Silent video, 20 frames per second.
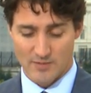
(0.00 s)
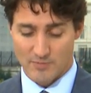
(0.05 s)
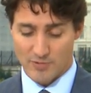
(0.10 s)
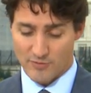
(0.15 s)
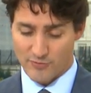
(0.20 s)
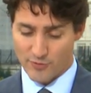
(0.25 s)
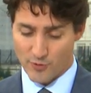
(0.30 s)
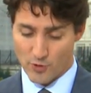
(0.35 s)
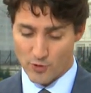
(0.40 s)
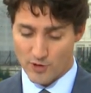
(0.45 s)

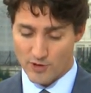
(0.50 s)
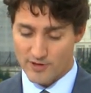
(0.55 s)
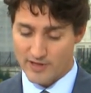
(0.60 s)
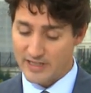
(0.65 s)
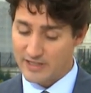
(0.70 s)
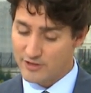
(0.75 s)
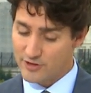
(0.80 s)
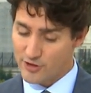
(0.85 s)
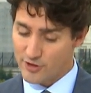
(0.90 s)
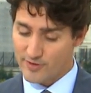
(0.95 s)
Before
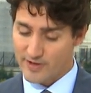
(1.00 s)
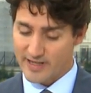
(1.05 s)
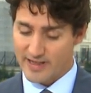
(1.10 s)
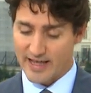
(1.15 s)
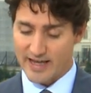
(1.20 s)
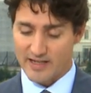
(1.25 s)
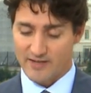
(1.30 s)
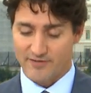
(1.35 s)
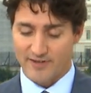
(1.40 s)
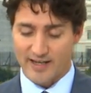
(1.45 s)
and during
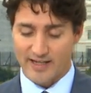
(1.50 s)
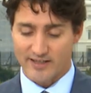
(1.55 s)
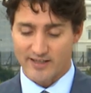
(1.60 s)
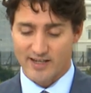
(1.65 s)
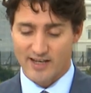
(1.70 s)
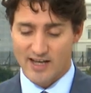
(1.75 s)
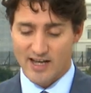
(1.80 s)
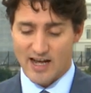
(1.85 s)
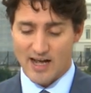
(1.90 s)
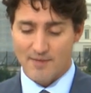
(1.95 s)
that event,
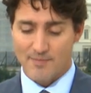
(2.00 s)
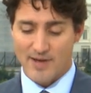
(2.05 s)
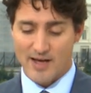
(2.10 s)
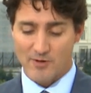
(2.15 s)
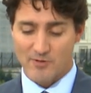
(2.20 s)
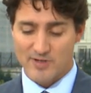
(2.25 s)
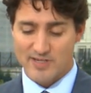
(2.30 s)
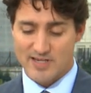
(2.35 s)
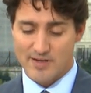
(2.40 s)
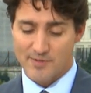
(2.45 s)
I
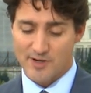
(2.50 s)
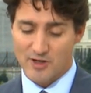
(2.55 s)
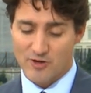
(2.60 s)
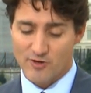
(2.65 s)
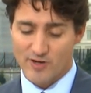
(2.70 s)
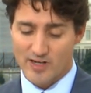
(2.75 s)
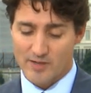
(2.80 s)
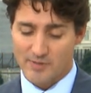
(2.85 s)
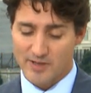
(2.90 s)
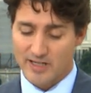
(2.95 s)
met with some
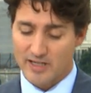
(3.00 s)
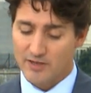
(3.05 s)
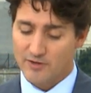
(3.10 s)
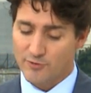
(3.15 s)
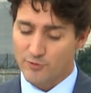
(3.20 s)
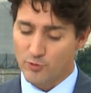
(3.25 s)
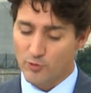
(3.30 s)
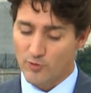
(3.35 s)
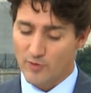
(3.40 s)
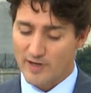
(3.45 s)
incredibly
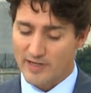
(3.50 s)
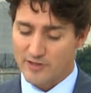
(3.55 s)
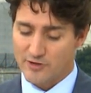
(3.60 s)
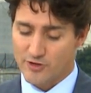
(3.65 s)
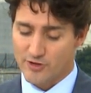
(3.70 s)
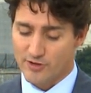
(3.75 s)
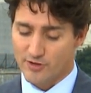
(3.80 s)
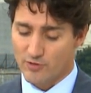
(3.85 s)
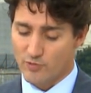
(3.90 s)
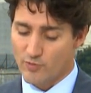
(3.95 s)

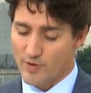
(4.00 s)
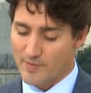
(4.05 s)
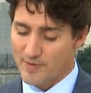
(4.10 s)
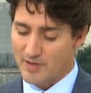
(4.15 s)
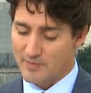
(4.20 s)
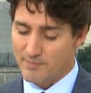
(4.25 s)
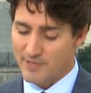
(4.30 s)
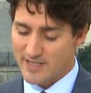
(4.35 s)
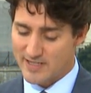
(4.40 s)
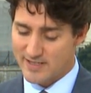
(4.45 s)
influential
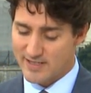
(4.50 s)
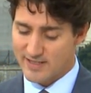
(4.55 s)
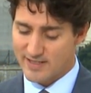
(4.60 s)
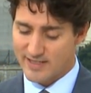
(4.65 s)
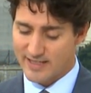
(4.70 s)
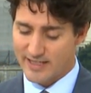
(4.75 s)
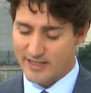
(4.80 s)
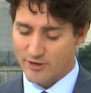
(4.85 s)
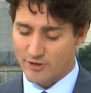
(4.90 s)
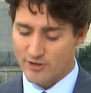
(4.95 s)
women
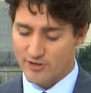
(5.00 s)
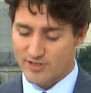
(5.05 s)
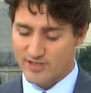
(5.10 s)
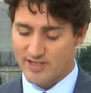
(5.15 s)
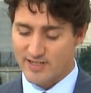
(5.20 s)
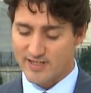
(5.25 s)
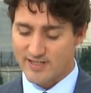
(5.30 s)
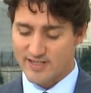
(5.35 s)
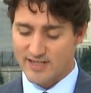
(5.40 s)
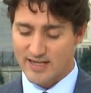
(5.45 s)
business leaders
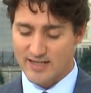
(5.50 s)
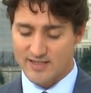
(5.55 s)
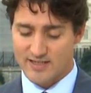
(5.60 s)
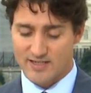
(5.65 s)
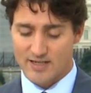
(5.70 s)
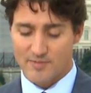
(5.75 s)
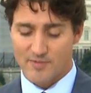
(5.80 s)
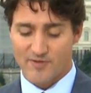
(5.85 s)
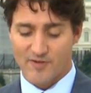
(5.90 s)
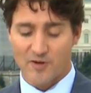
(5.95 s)
to discuss
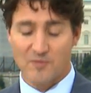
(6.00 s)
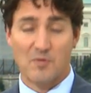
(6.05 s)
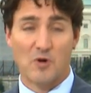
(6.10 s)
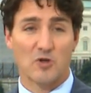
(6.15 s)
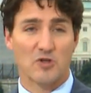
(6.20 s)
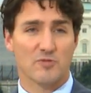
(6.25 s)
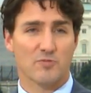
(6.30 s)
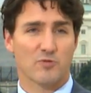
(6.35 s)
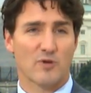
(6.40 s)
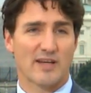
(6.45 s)
some of our
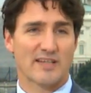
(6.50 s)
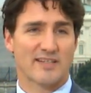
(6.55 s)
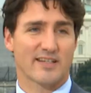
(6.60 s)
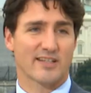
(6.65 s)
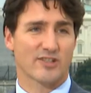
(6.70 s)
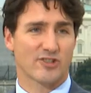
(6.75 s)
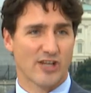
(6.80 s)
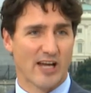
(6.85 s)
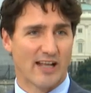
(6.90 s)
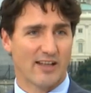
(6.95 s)
most
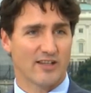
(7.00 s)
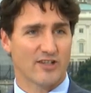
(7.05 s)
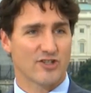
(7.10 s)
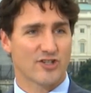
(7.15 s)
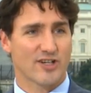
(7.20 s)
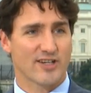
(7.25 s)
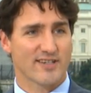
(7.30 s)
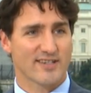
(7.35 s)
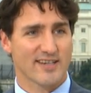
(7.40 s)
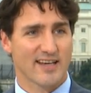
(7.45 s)
pressing
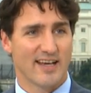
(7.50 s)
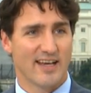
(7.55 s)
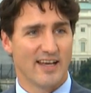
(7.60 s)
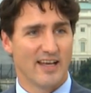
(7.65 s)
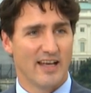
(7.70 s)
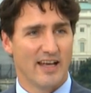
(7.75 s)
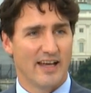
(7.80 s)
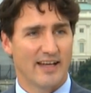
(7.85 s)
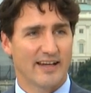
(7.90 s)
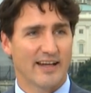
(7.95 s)
challenges
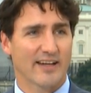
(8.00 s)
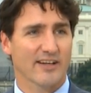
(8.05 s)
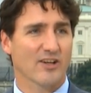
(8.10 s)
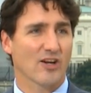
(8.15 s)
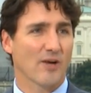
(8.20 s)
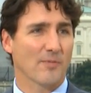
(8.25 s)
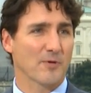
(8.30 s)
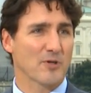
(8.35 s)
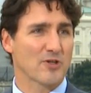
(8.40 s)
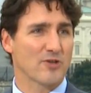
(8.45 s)
and had an
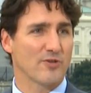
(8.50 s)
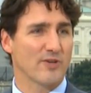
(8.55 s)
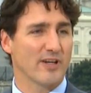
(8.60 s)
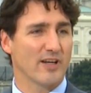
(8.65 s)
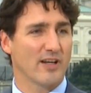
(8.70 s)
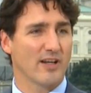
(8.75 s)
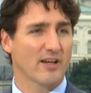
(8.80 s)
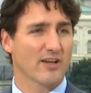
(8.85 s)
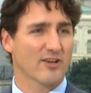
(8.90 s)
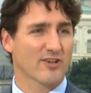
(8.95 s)

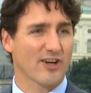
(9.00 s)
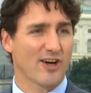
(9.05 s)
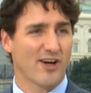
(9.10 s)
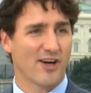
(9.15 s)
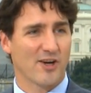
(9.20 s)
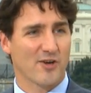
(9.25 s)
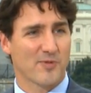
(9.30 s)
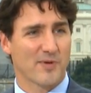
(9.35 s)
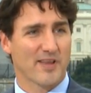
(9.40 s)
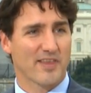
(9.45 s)
opportunity to
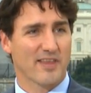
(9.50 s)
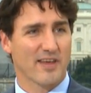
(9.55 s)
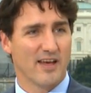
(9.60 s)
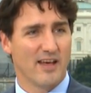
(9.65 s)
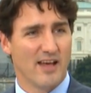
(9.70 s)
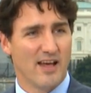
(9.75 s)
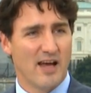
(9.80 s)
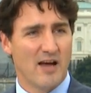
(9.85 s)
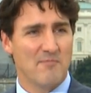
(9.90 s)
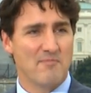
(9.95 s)
talk with
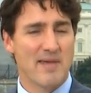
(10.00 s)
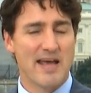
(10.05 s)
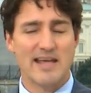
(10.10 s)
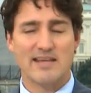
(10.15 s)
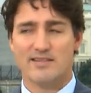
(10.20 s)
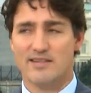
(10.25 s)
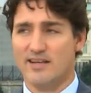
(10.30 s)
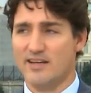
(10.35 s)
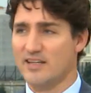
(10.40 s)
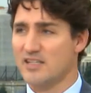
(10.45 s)

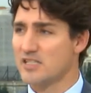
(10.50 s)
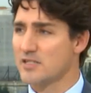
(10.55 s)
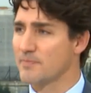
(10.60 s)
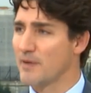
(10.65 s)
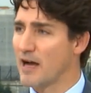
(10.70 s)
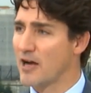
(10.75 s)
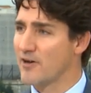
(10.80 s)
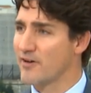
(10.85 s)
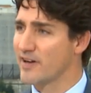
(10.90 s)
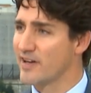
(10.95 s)
amazing,
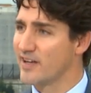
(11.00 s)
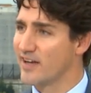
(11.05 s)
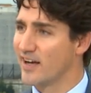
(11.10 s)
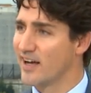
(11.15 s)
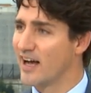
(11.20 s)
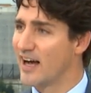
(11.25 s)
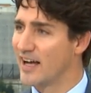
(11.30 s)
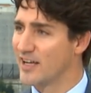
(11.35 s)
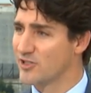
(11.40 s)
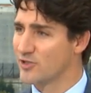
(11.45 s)
inspiring
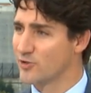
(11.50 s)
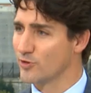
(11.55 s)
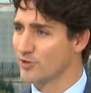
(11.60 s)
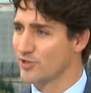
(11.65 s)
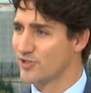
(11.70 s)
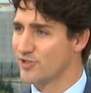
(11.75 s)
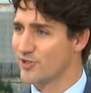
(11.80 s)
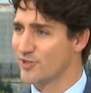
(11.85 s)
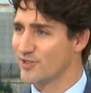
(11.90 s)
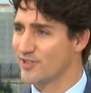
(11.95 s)
young high school
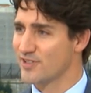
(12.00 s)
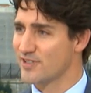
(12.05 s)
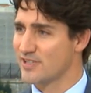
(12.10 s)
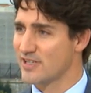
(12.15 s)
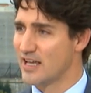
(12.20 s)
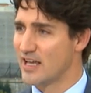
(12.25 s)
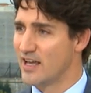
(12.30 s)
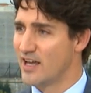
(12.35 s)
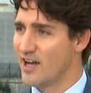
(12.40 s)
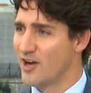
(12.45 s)
students
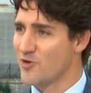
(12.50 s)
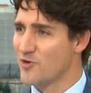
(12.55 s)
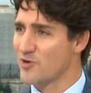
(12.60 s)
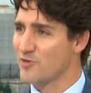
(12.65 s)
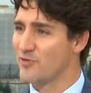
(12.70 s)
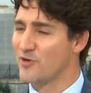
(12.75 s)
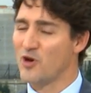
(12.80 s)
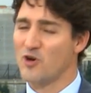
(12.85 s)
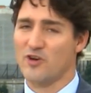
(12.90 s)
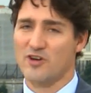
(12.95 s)
who are
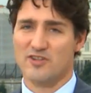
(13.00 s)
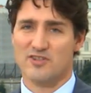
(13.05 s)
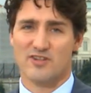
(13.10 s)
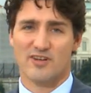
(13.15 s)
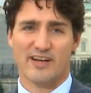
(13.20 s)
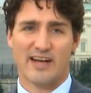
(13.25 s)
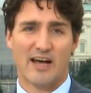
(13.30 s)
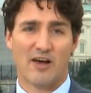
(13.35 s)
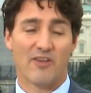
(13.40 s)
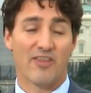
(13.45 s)
focused
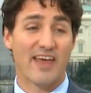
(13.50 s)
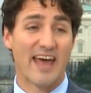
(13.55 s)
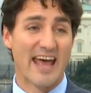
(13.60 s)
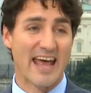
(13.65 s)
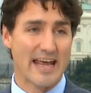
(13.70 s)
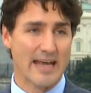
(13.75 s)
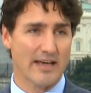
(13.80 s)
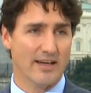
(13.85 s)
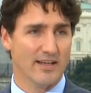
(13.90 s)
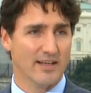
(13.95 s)
on how
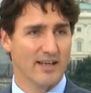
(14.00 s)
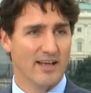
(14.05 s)
they